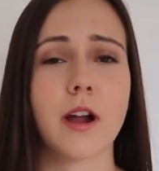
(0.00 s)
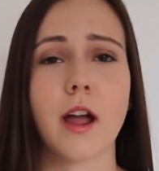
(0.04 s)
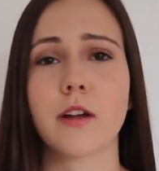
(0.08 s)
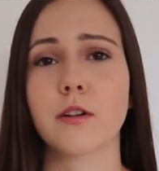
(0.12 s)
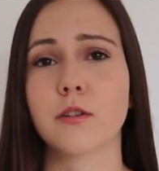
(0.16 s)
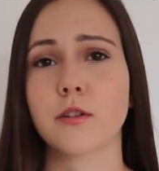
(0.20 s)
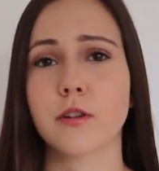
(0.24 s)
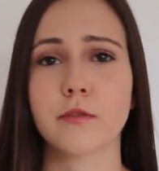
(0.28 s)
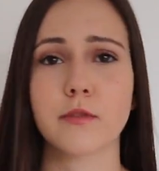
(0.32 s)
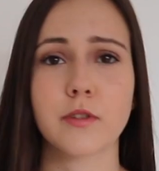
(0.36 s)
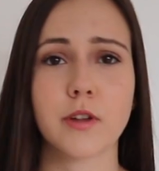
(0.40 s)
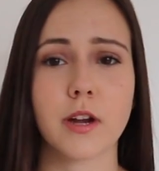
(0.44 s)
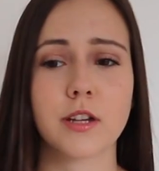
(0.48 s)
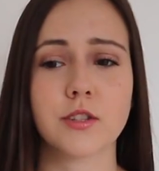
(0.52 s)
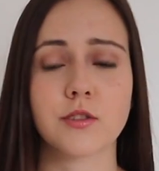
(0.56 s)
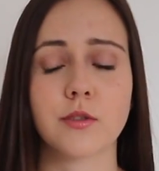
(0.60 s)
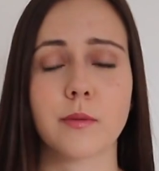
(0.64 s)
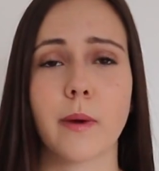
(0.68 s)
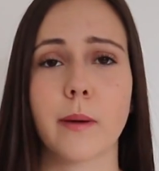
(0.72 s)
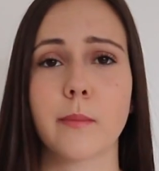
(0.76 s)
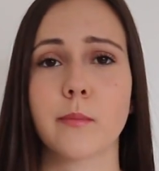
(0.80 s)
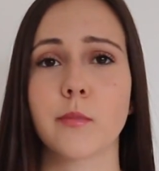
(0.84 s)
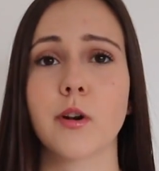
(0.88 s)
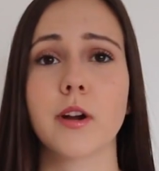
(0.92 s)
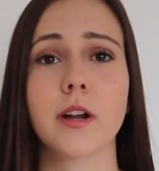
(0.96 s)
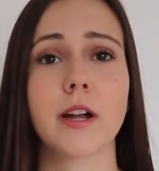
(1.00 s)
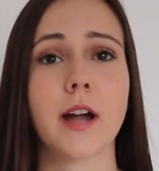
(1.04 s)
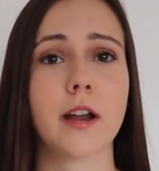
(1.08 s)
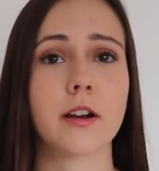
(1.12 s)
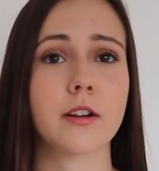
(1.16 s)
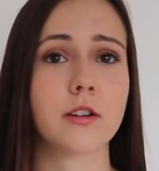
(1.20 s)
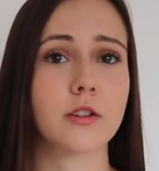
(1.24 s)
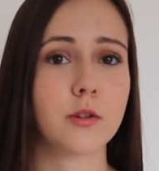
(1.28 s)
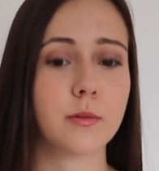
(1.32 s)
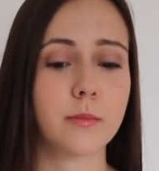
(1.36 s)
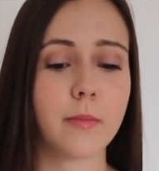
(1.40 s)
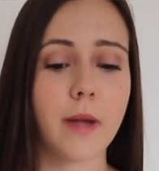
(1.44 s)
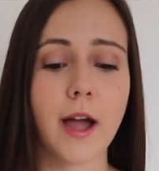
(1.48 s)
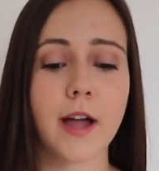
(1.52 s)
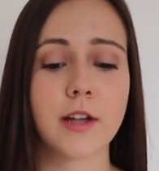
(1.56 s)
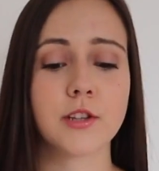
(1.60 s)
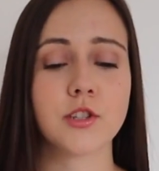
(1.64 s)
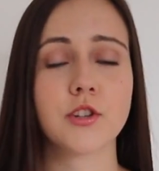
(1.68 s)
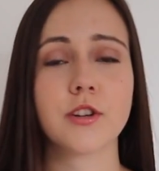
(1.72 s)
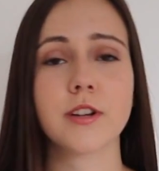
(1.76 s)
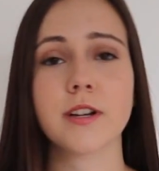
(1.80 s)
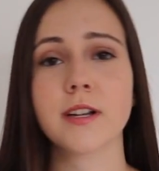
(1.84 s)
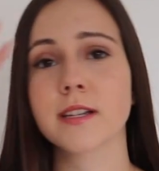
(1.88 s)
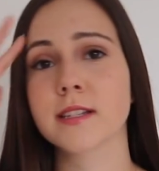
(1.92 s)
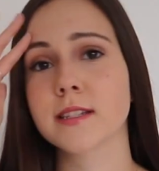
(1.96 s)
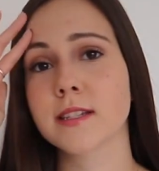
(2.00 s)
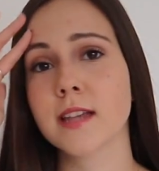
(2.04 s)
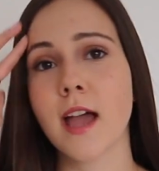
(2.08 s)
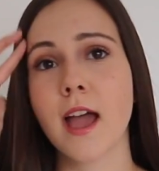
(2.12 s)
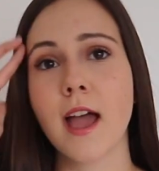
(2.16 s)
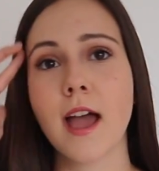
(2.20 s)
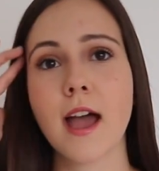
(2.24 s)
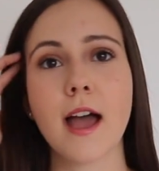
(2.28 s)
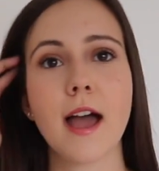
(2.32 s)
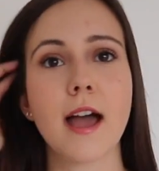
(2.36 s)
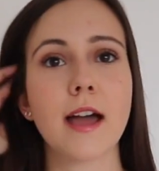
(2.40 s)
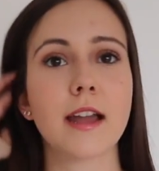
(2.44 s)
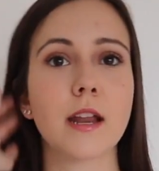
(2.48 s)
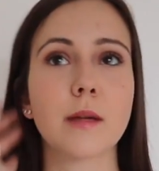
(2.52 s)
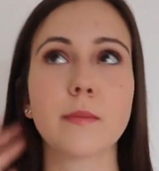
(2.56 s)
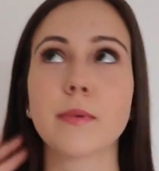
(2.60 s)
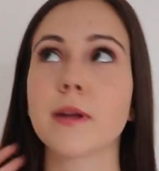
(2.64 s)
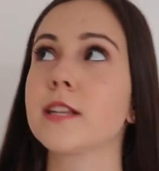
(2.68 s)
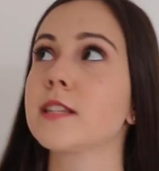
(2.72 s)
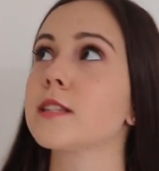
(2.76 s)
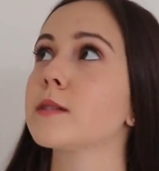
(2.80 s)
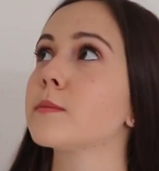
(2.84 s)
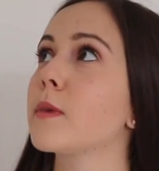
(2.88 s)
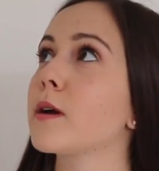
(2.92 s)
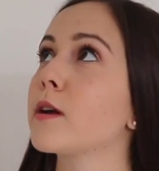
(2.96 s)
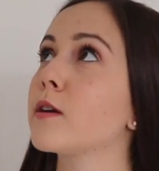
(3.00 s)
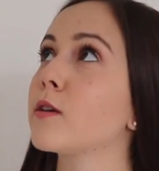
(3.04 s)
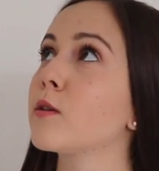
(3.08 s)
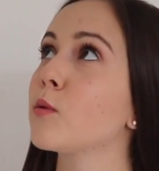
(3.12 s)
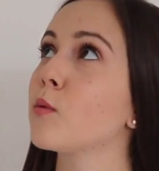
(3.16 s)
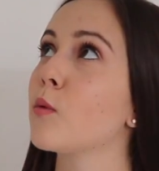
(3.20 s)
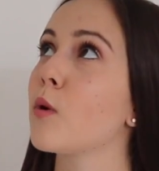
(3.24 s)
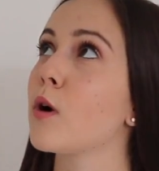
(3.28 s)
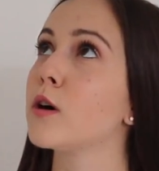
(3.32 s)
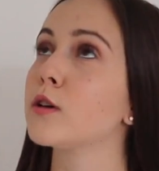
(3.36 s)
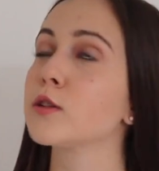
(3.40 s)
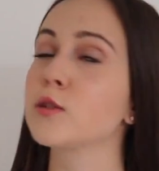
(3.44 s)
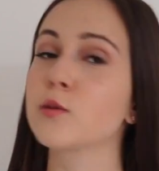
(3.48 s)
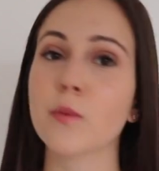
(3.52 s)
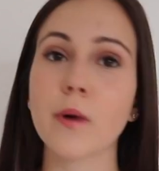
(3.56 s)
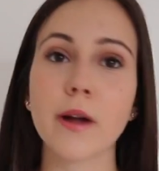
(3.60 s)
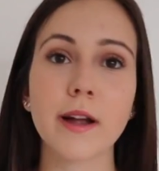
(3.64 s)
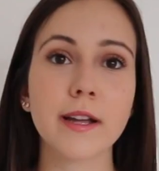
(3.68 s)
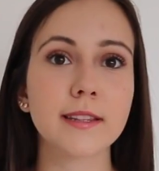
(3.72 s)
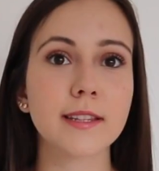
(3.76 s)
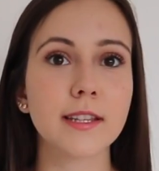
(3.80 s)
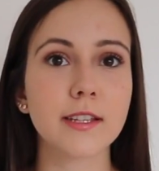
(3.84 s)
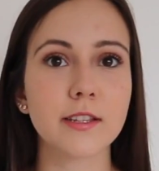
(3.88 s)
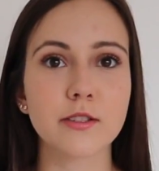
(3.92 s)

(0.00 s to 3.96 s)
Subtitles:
I don't know if you guys remember, I got a new mattress and I painted my walls white.